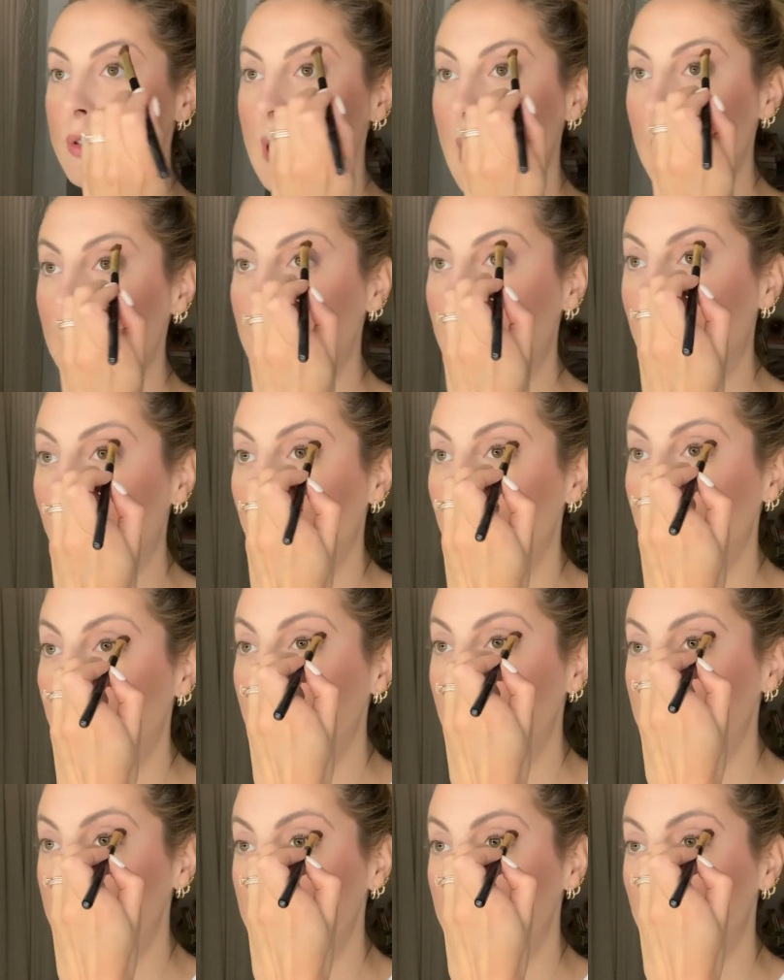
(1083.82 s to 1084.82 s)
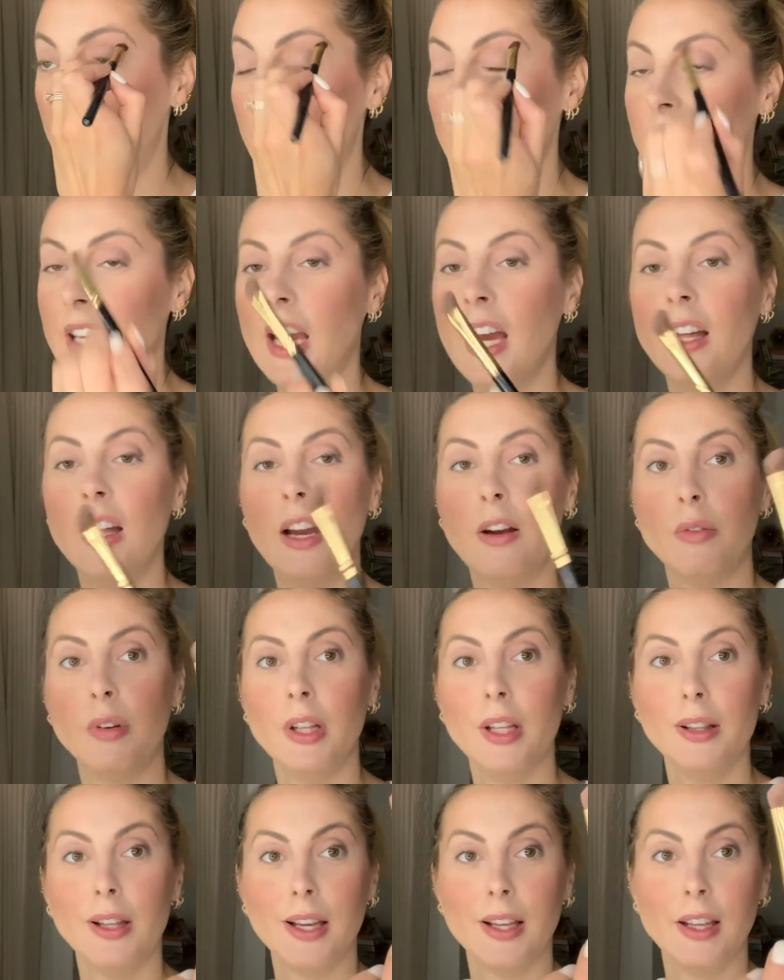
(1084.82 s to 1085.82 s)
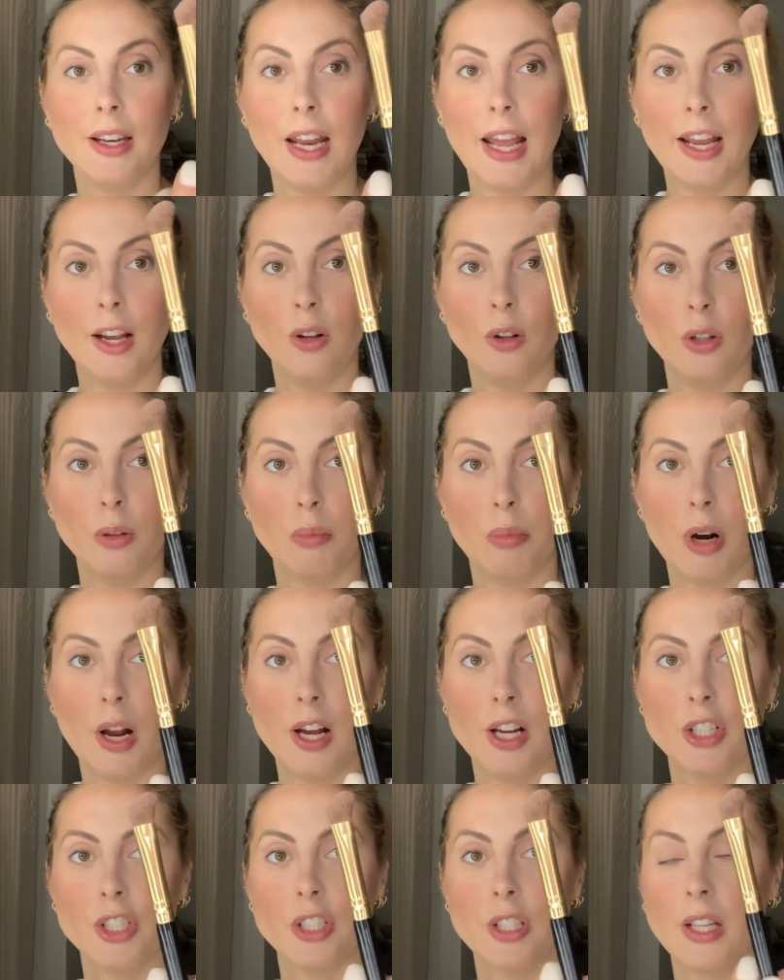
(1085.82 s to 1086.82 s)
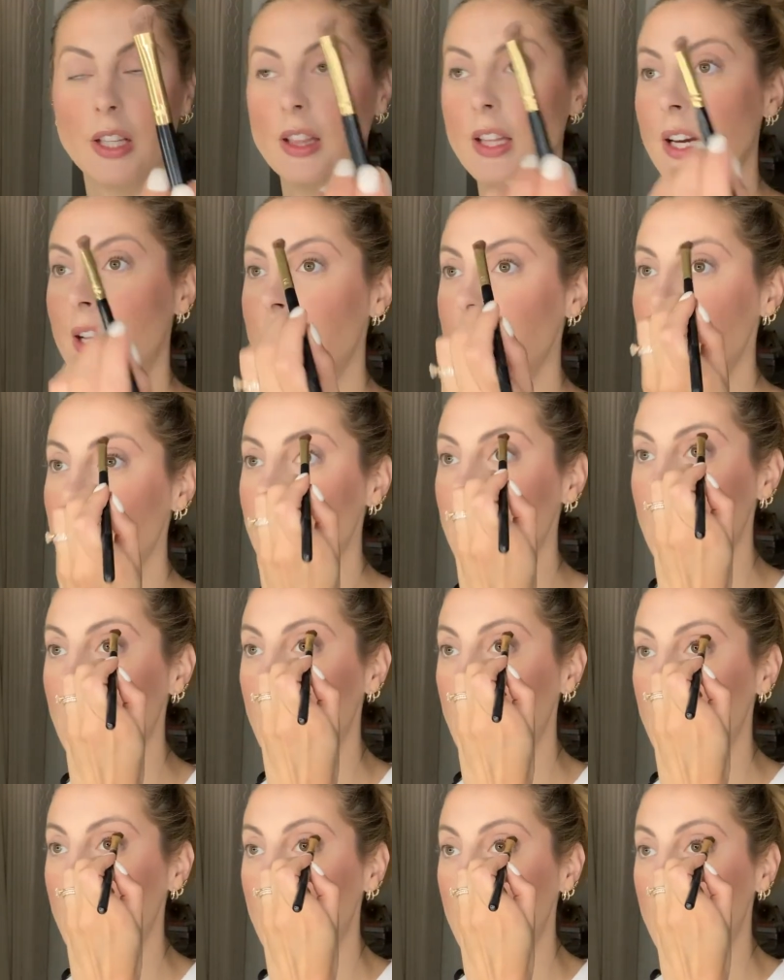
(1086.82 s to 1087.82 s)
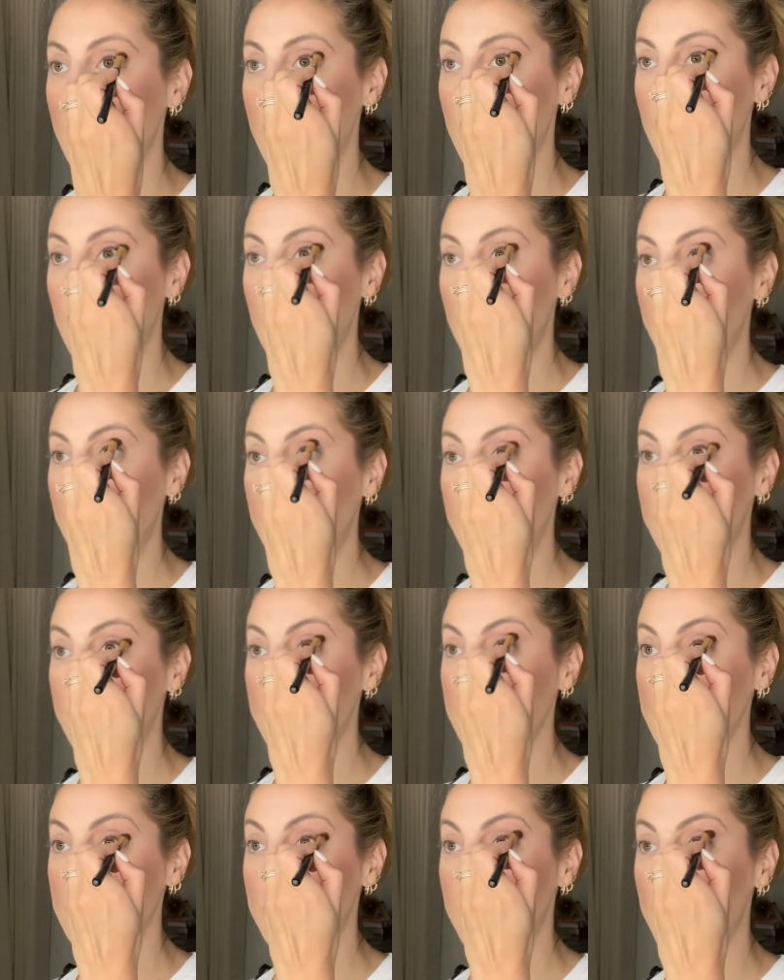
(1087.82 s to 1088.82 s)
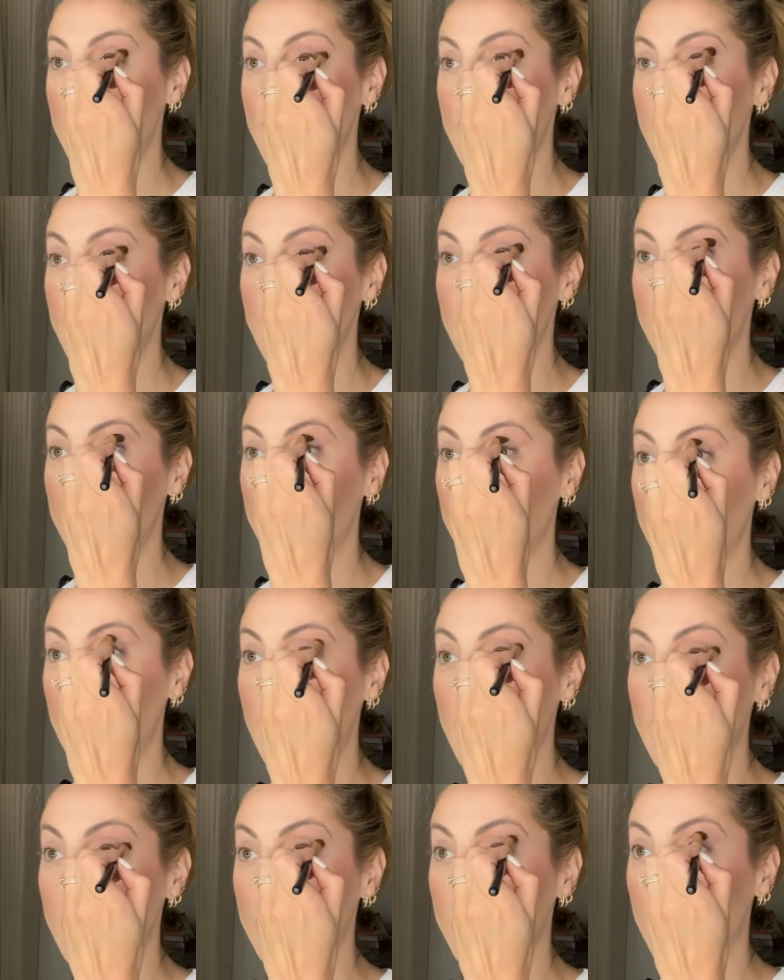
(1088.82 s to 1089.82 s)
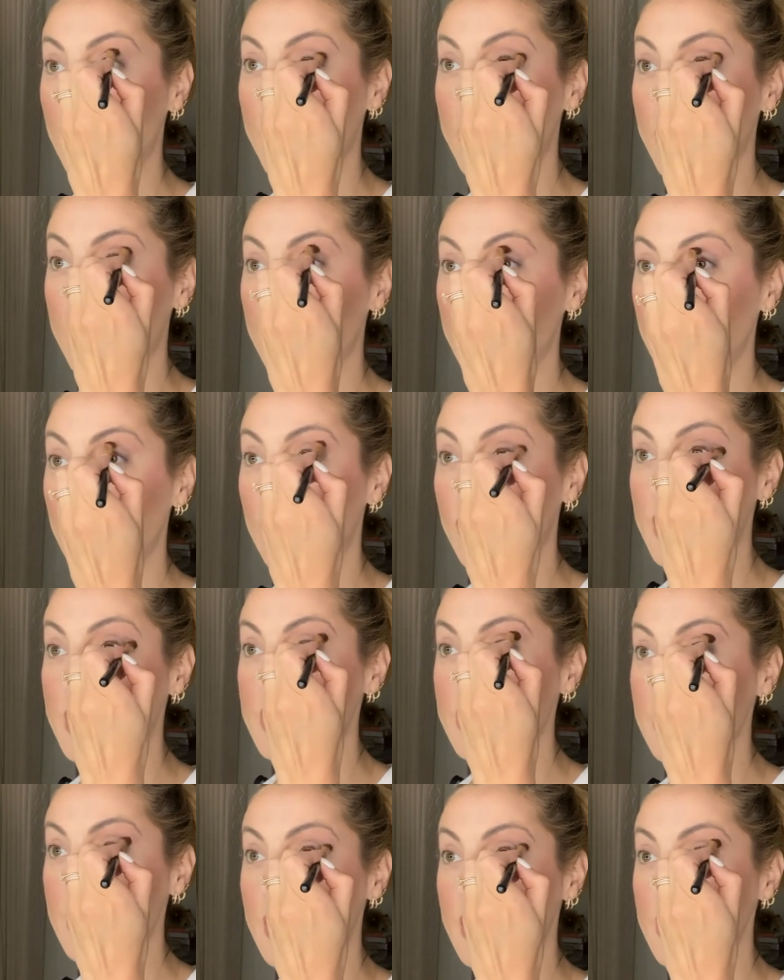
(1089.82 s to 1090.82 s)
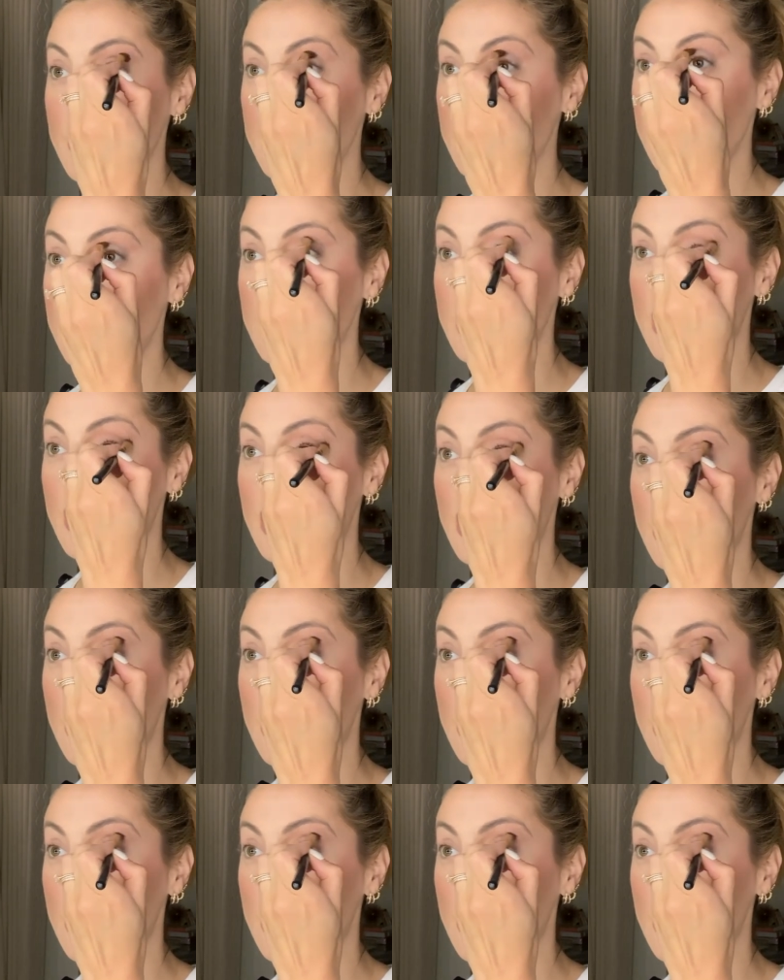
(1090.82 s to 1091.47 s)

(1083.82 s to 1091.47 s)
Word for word: you tap out and then you wanna get, I really like an angled brush like this, and then you just put it right where your crease is